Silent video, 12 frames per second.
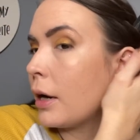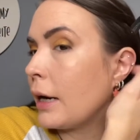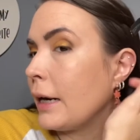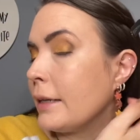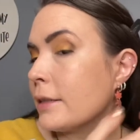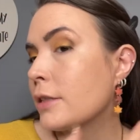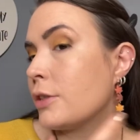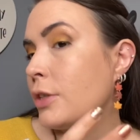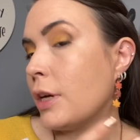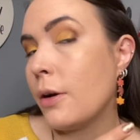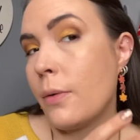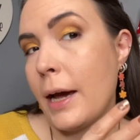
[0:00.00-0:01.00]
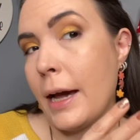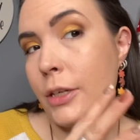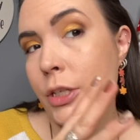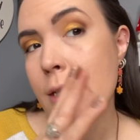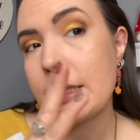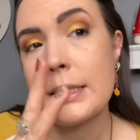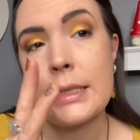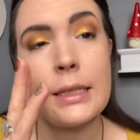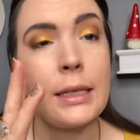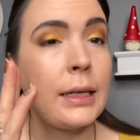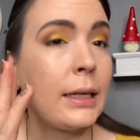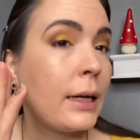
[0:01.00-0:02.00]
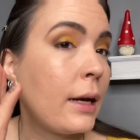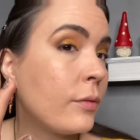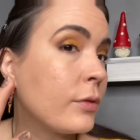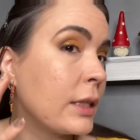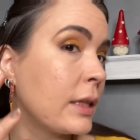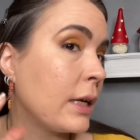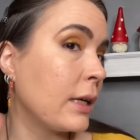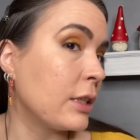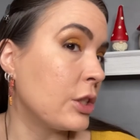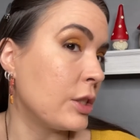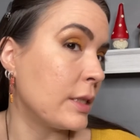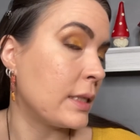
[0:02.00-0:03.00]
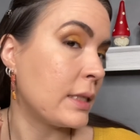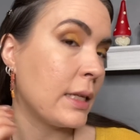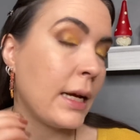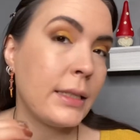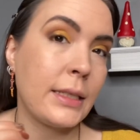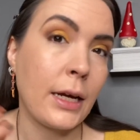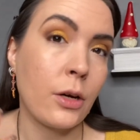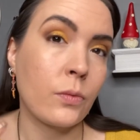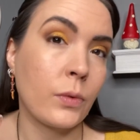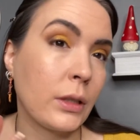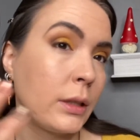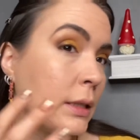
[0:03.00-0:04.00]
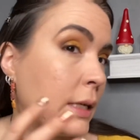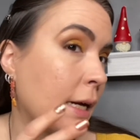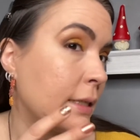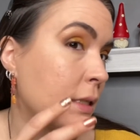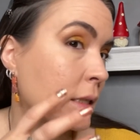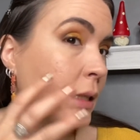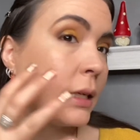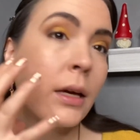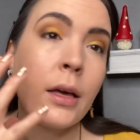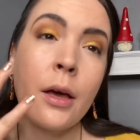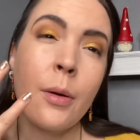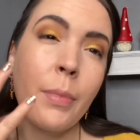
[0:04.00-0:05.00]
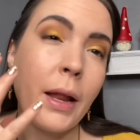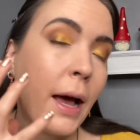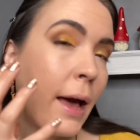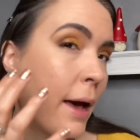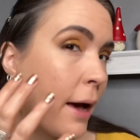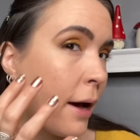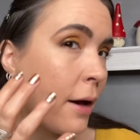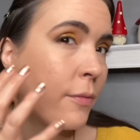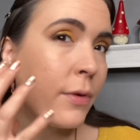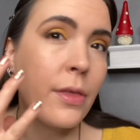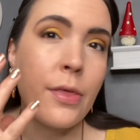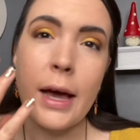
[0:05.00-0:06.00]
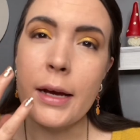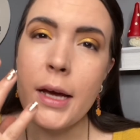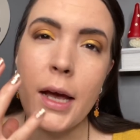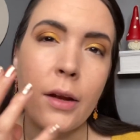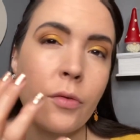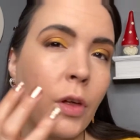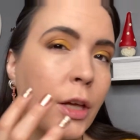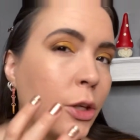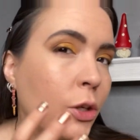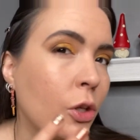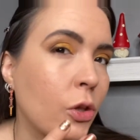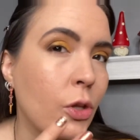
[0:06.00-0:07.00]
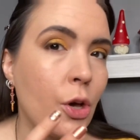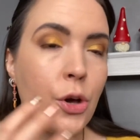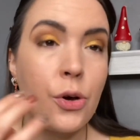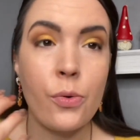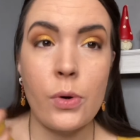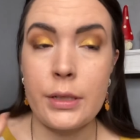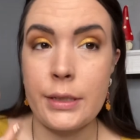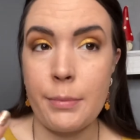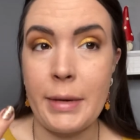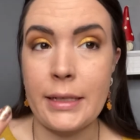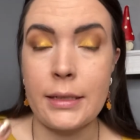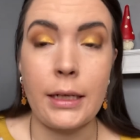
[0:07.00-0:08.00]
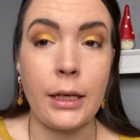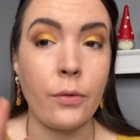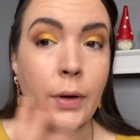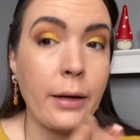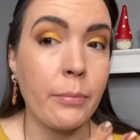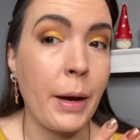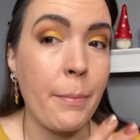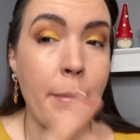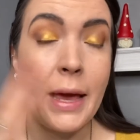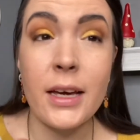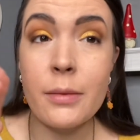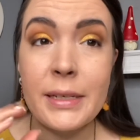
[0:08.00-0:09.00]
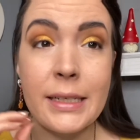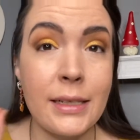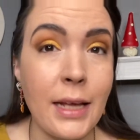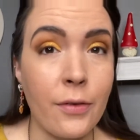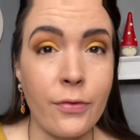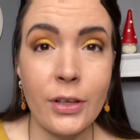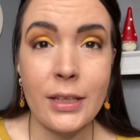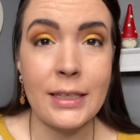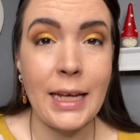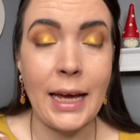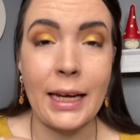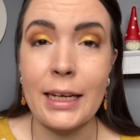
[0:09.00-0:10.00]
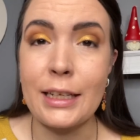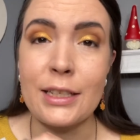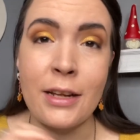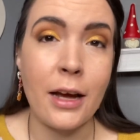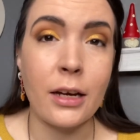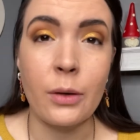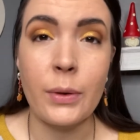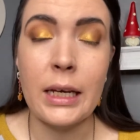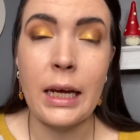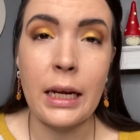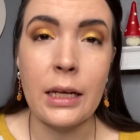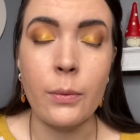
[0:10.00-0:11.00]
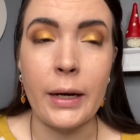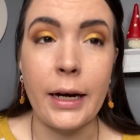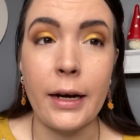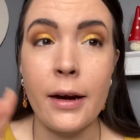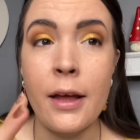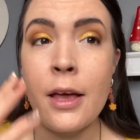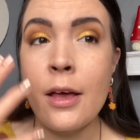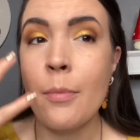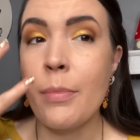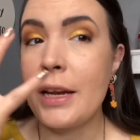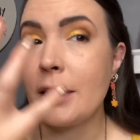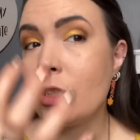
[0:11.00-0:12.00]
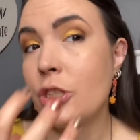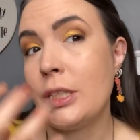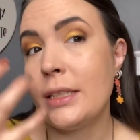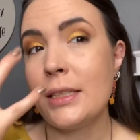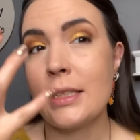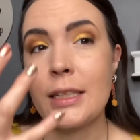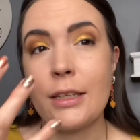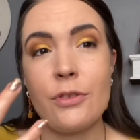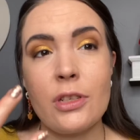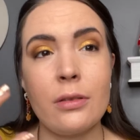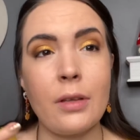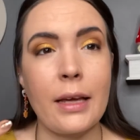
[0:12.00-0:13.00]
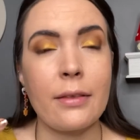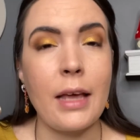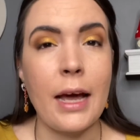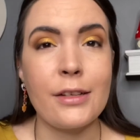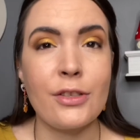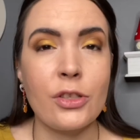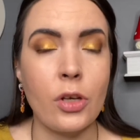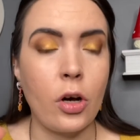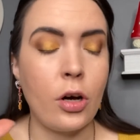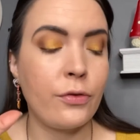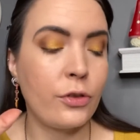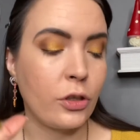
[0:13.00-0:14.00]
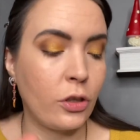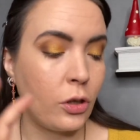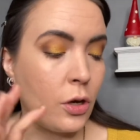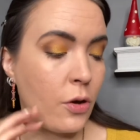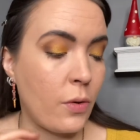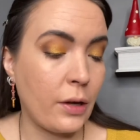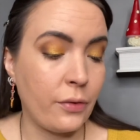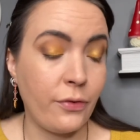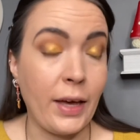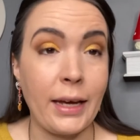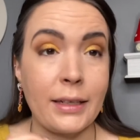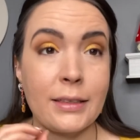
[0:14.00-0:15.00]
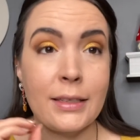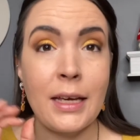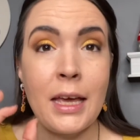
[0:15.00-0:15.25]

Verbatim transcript: All right, so as you can see, everything is just set down really nicely, but I have that kind of like glow to my skin, right? My makeup is set for the day. It is not going anywhere but it just gives you like that soft glow effect.